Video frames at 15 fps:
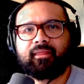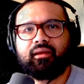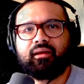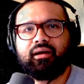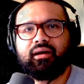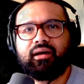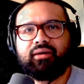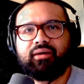
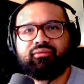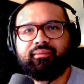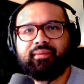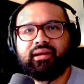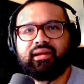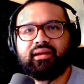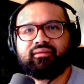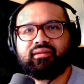For main
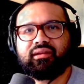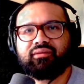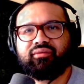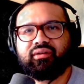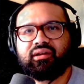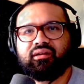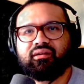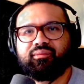accounts, the
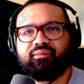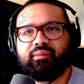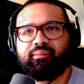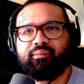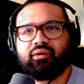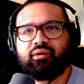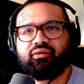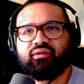effect can also be
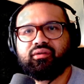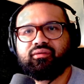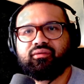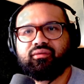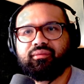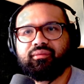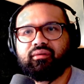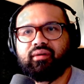purchased
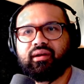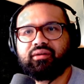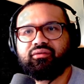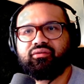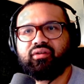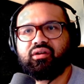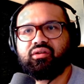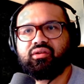from the Grand
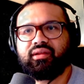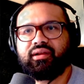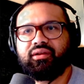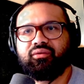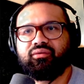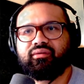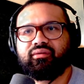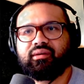Exchange, letting
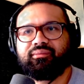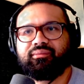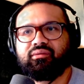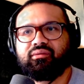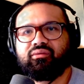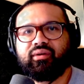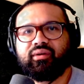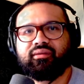you skip
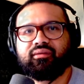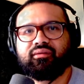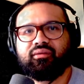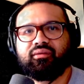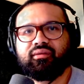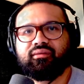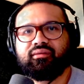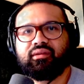straight
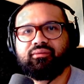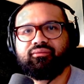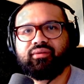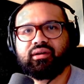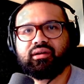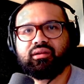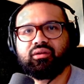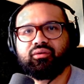to the
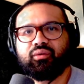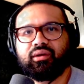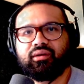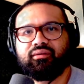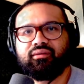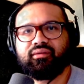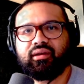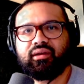Stimfec luring
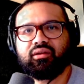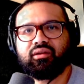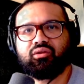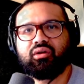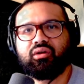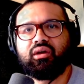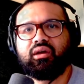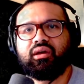stage
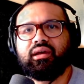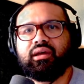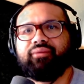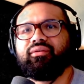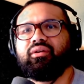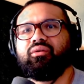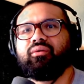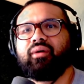if
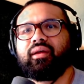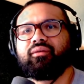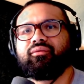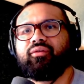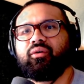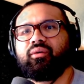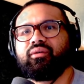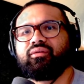you'd rather
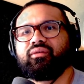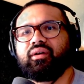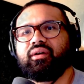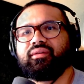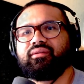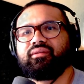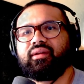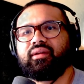focus on
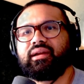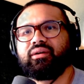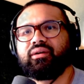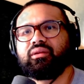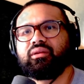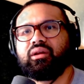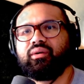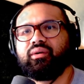the steadier,
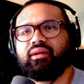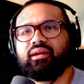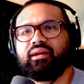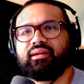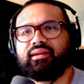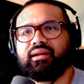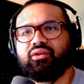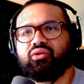low
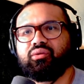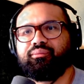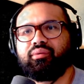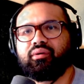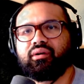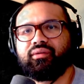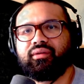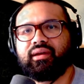attention
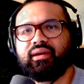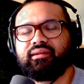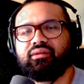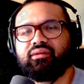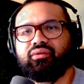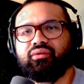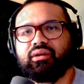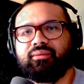part of the
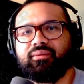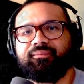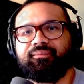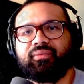activity.